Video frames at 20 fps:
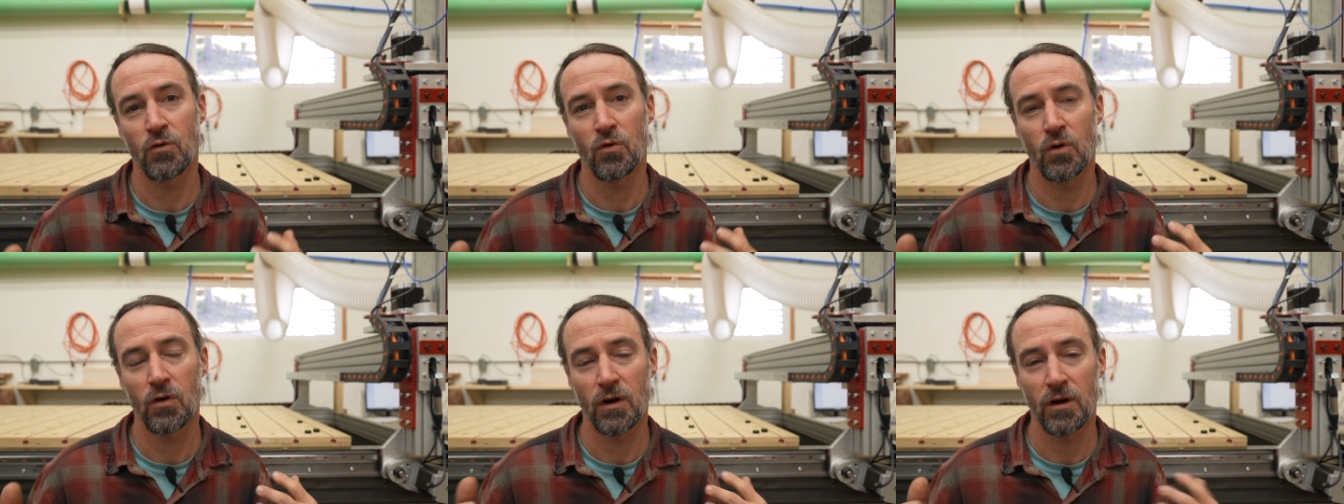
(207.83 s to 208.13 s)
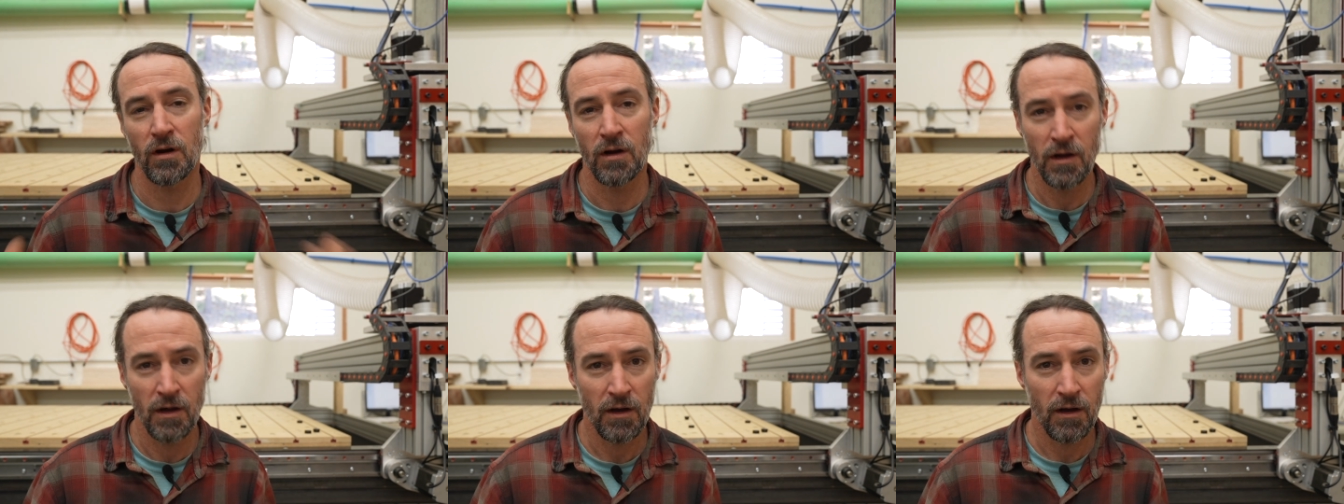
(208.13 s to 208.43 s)

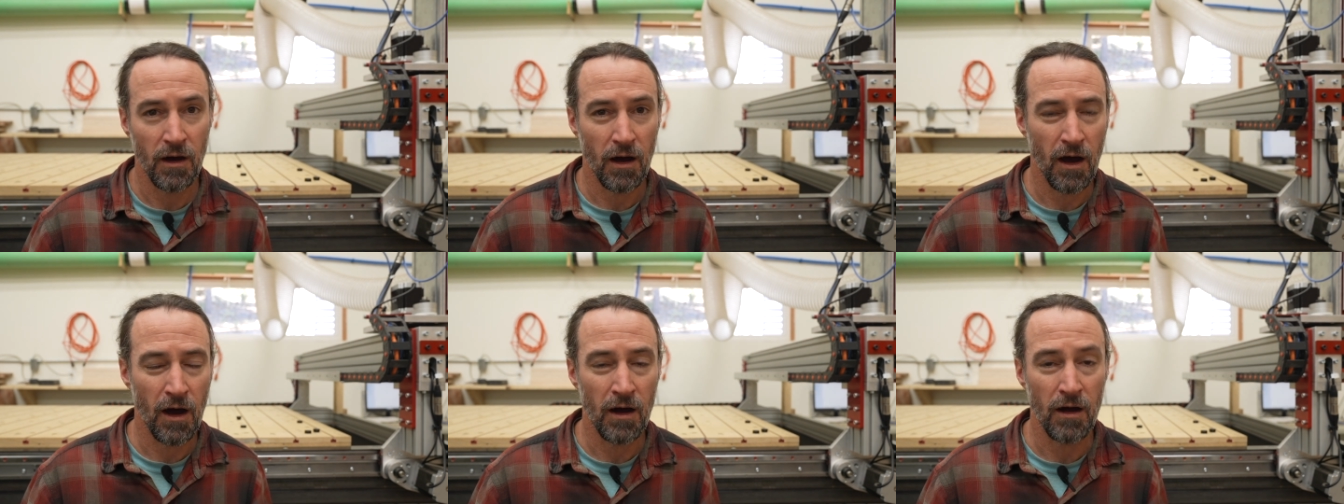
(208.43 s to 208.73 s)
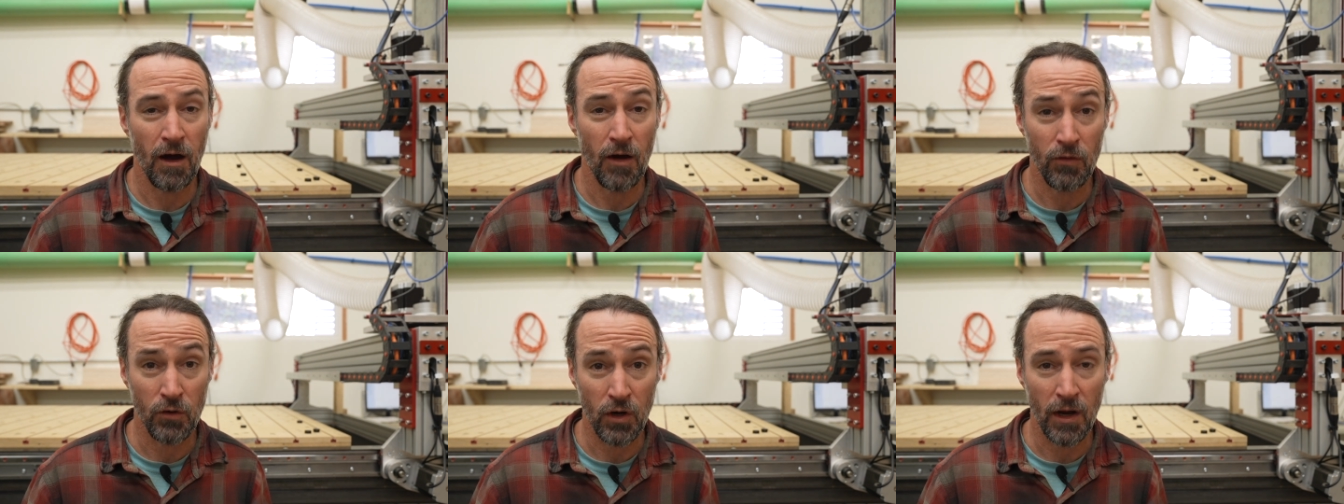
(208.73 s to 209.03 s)
for uh,
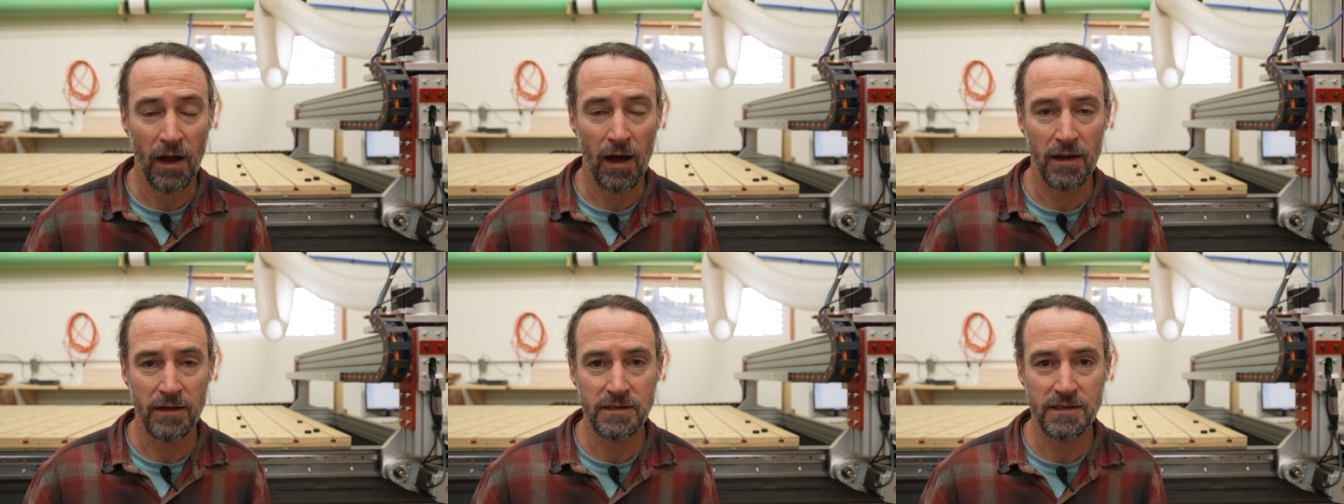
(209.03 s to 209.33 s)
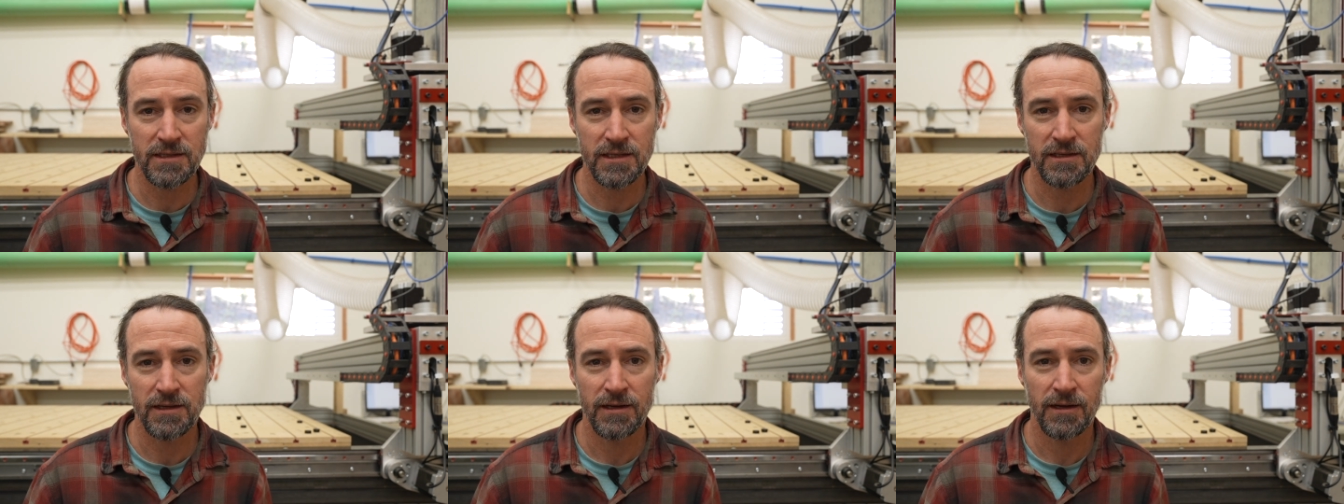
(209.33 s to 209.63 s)
other
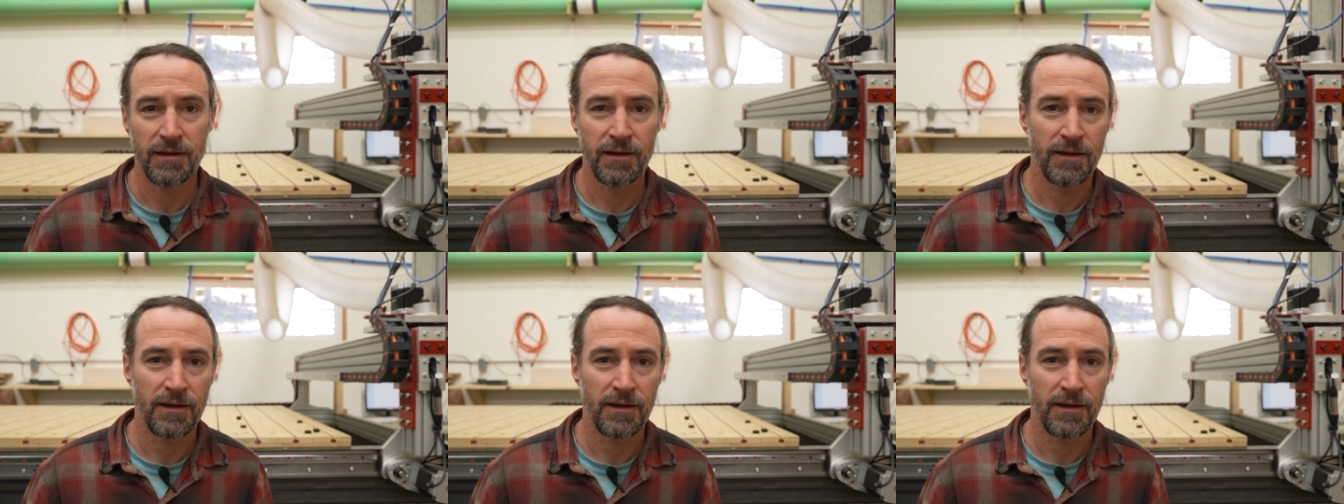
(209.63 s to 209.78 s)
cuts.